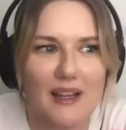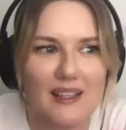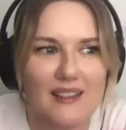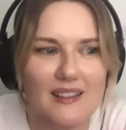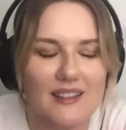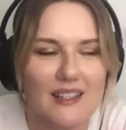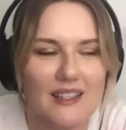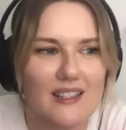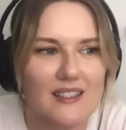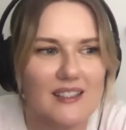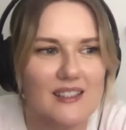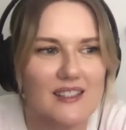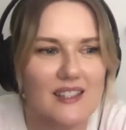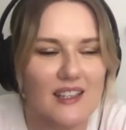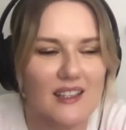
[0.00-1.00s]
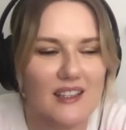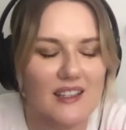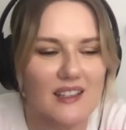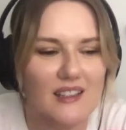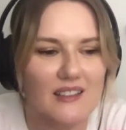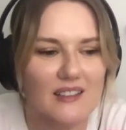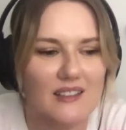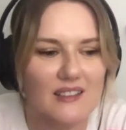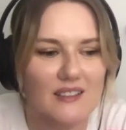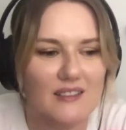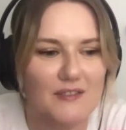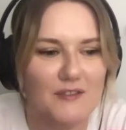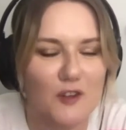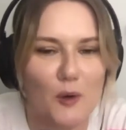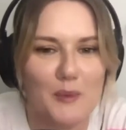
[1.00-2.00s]
these
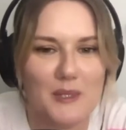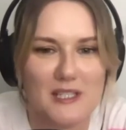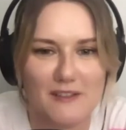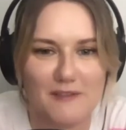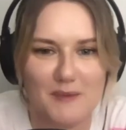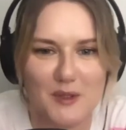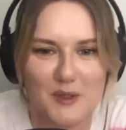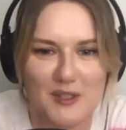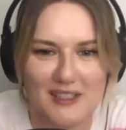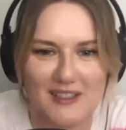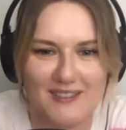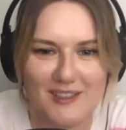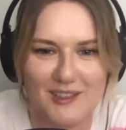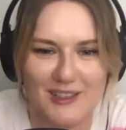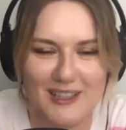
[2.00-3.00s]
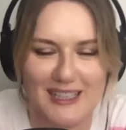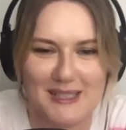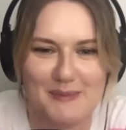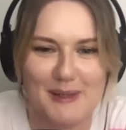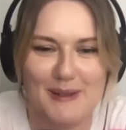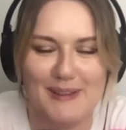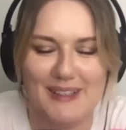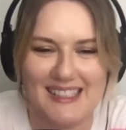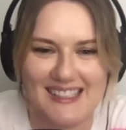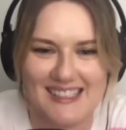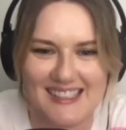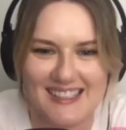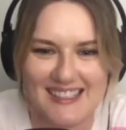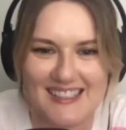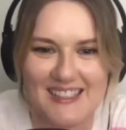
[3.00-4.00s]
formative musical
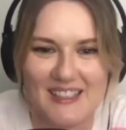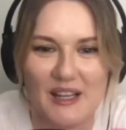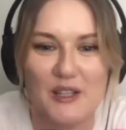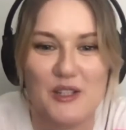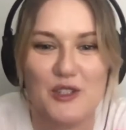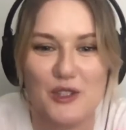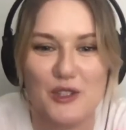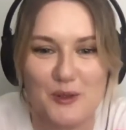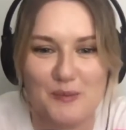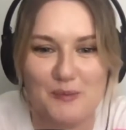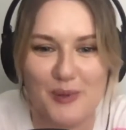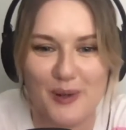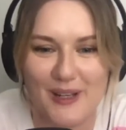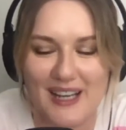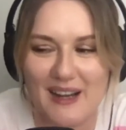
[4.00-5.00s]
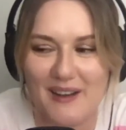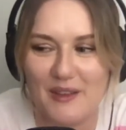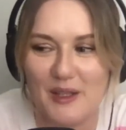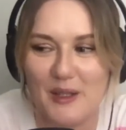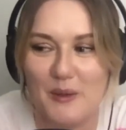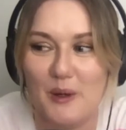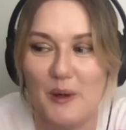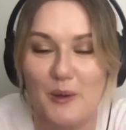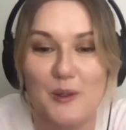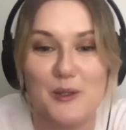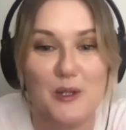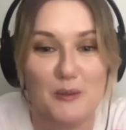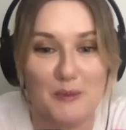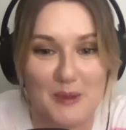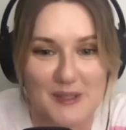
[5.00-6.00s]
experiences, I should point out that you are also a
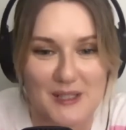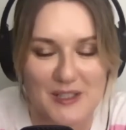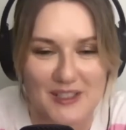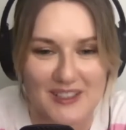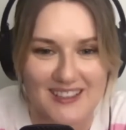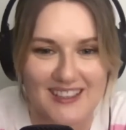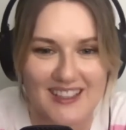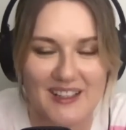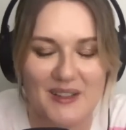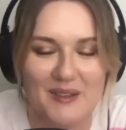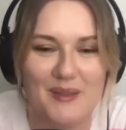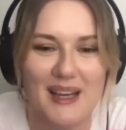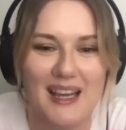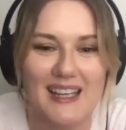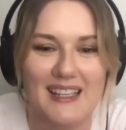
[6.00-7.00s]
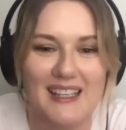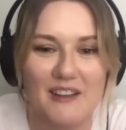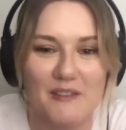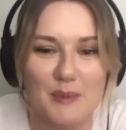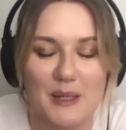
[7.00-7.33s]
musician and have been in